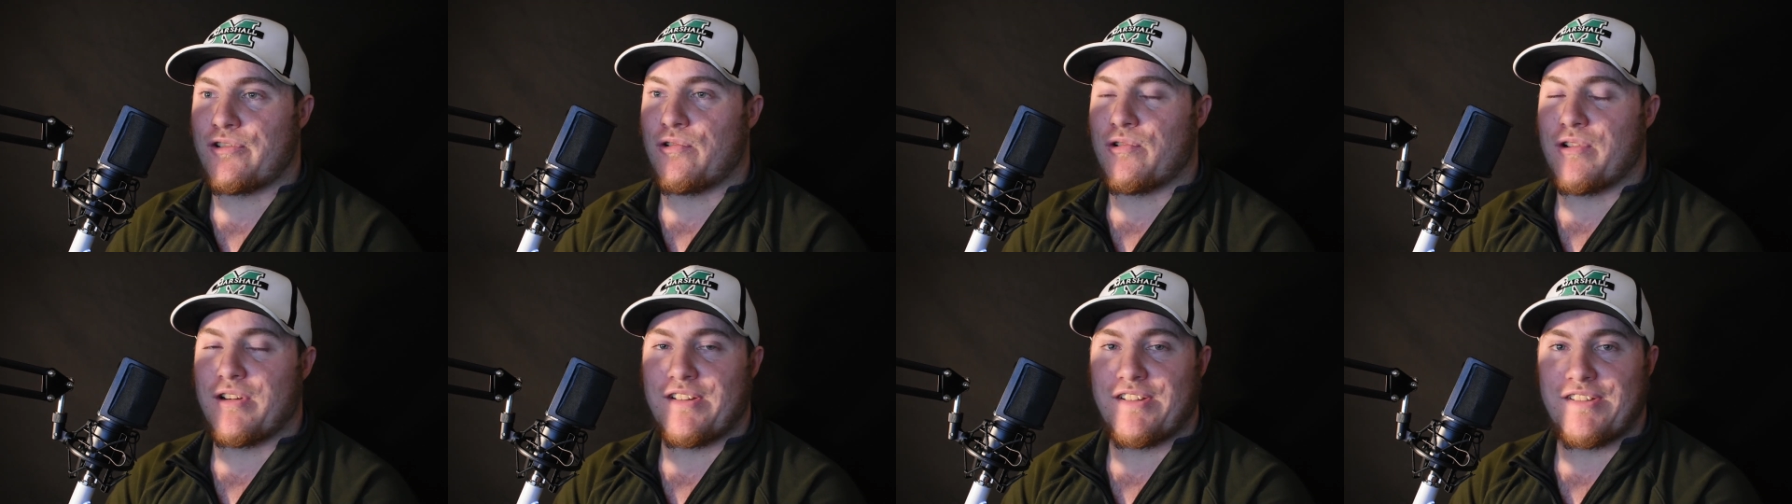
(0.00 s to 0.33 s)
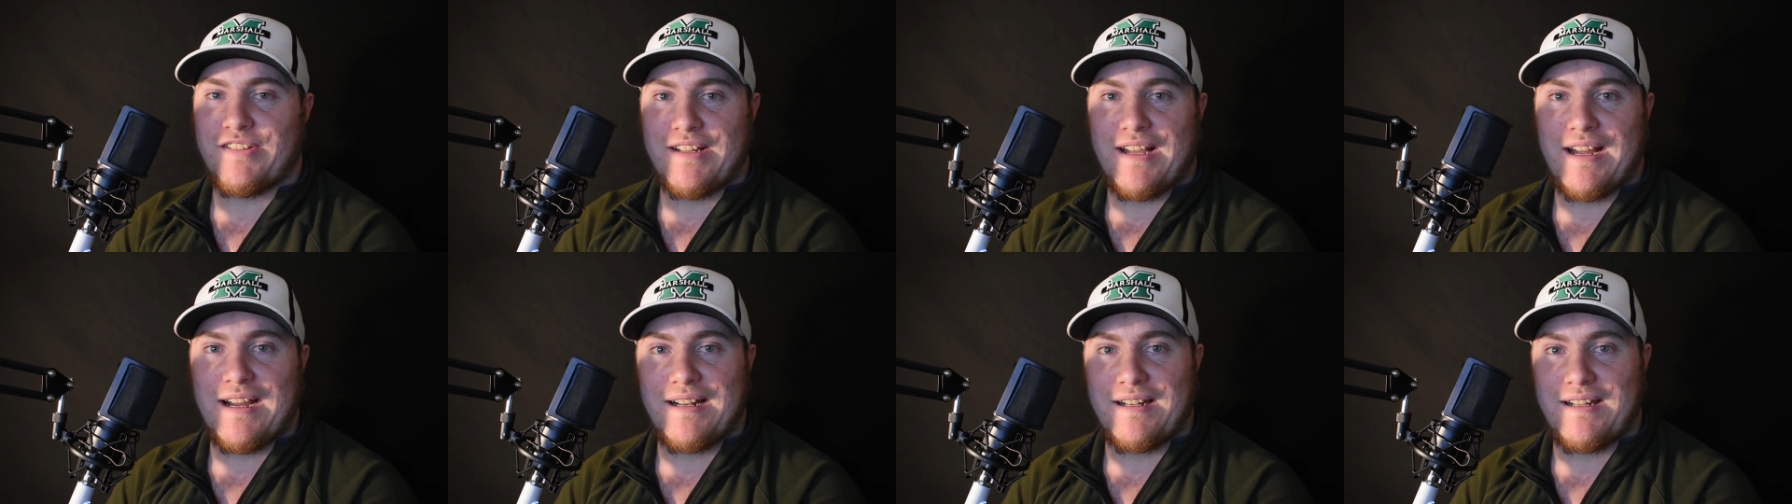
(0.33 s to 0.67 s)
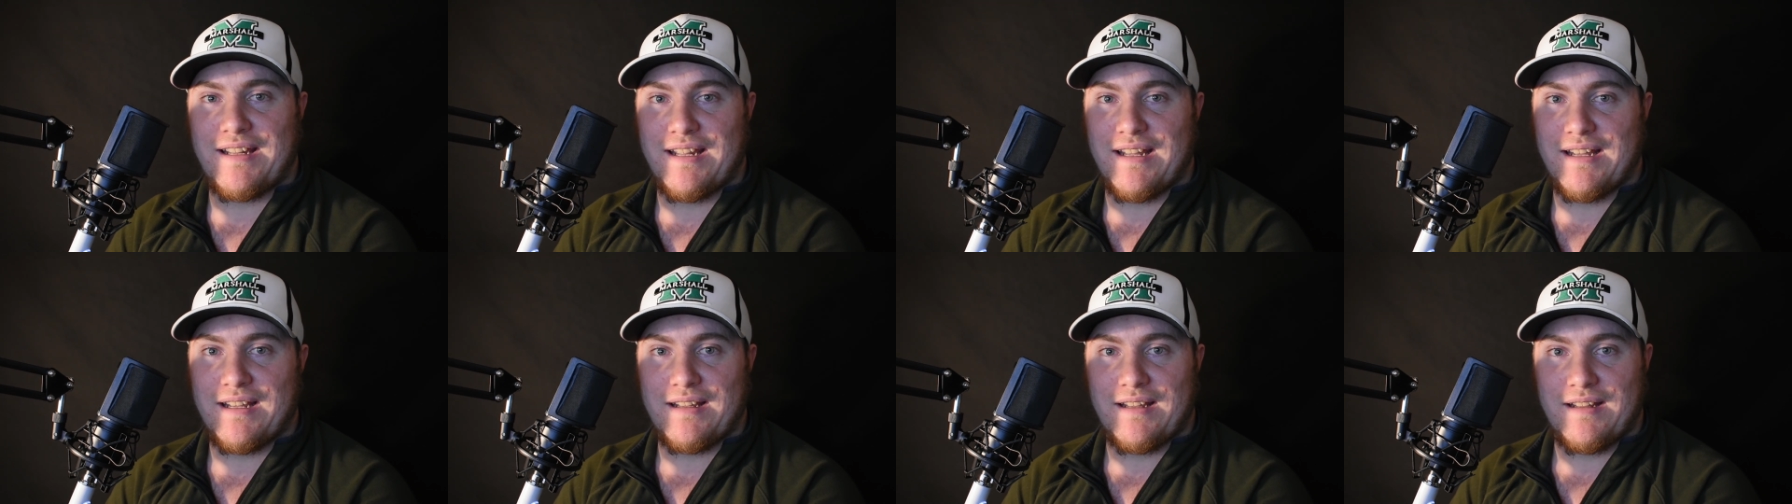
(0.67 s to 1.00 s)
or a
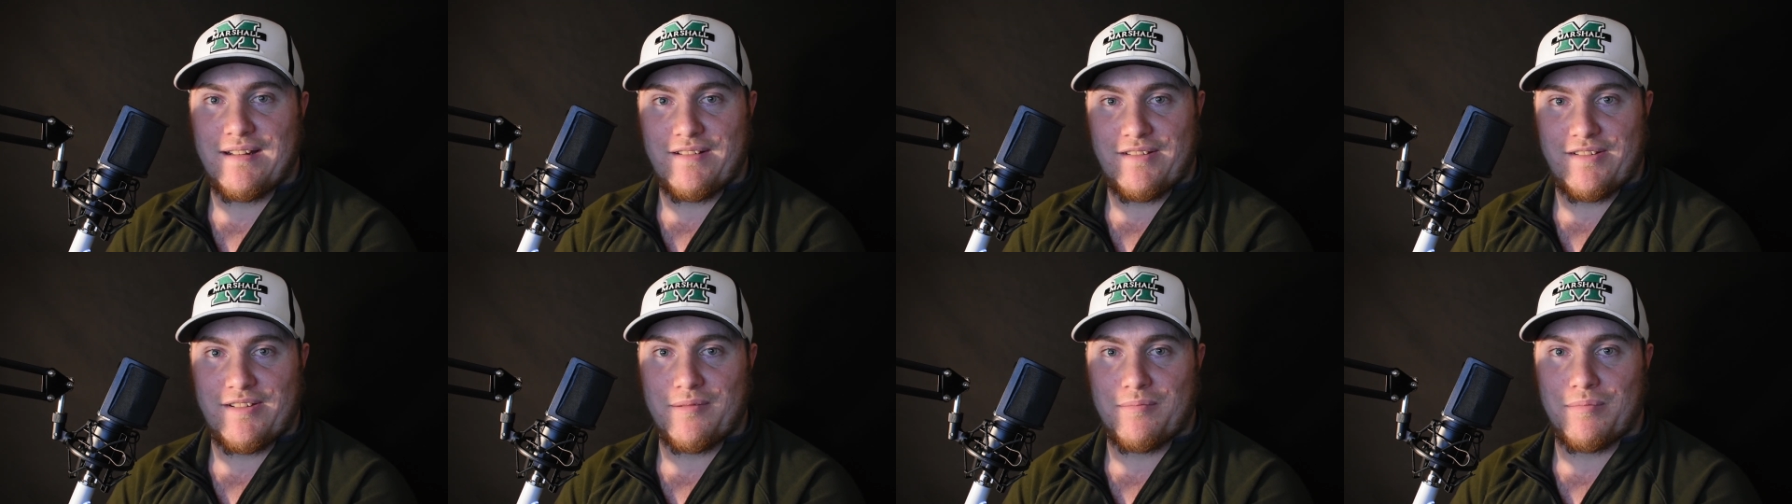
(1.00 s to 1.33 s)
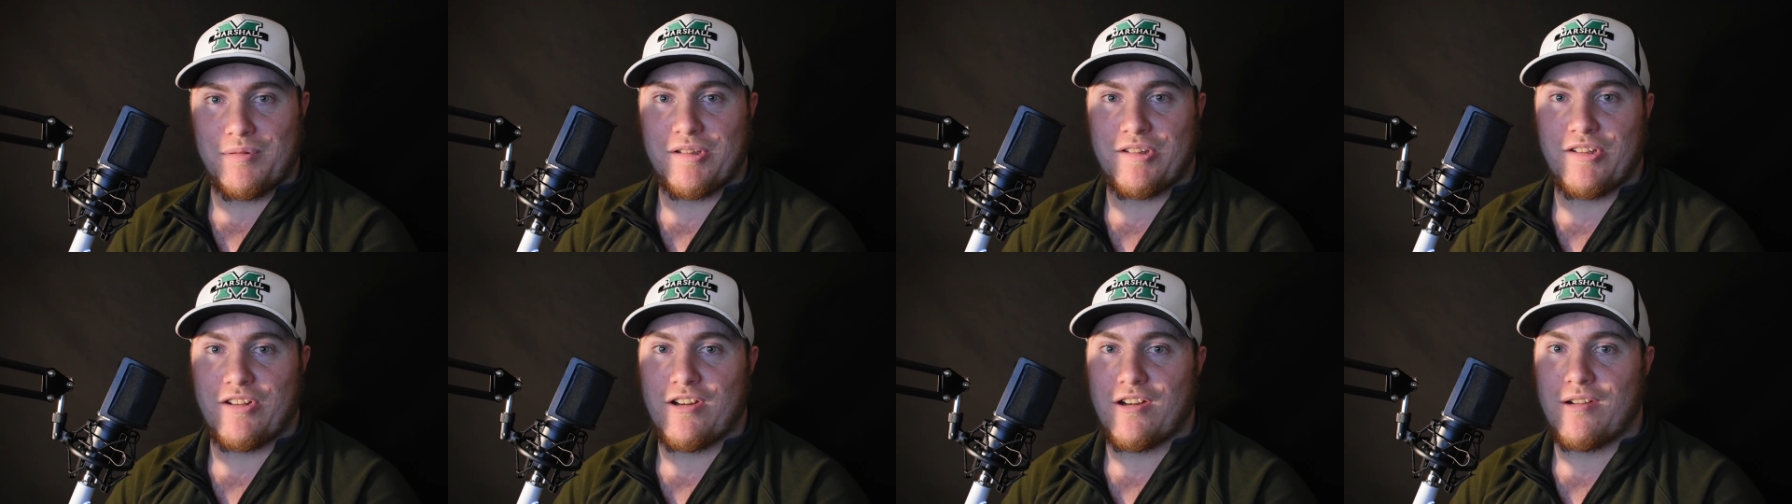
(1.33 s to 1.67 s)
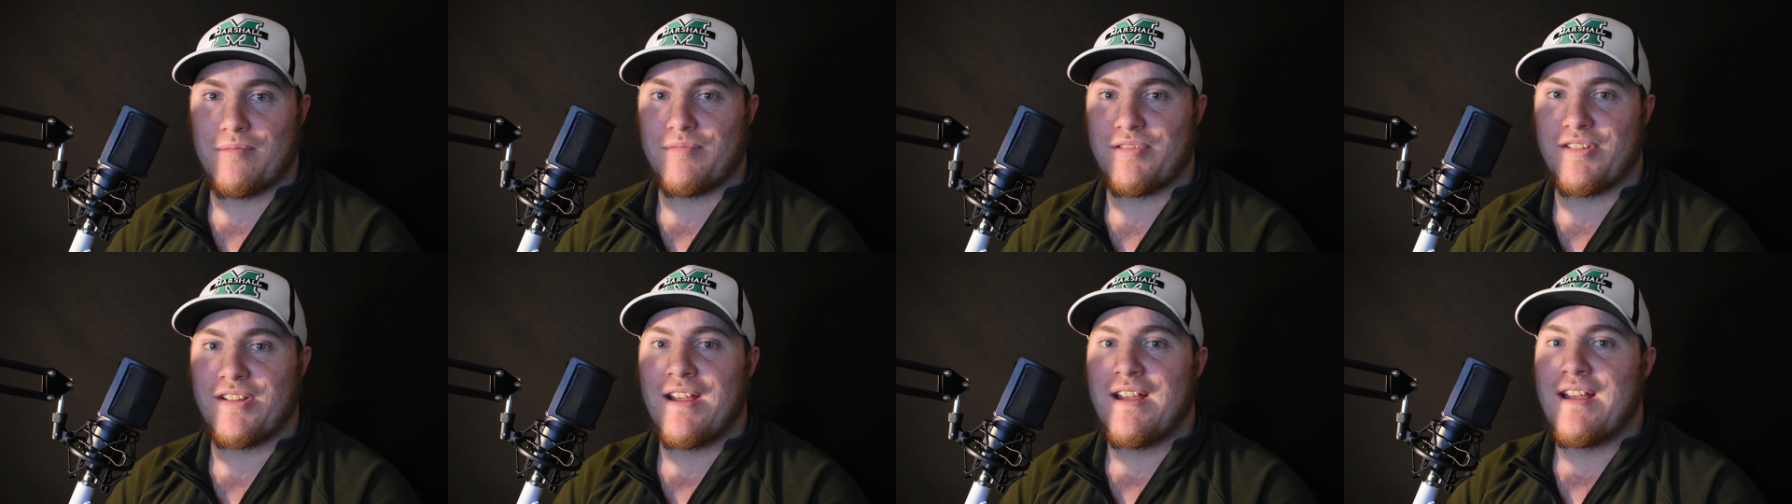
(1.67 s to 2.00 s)
sidekick, in simple
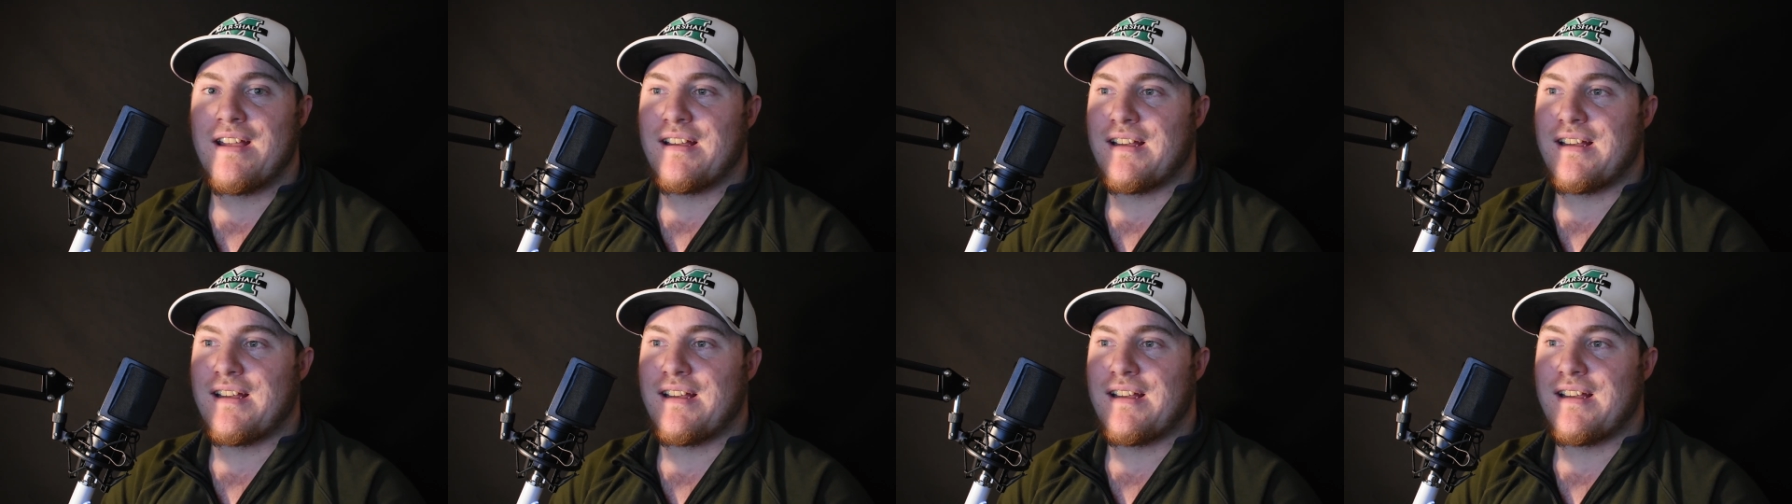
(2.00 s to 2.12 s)
terms,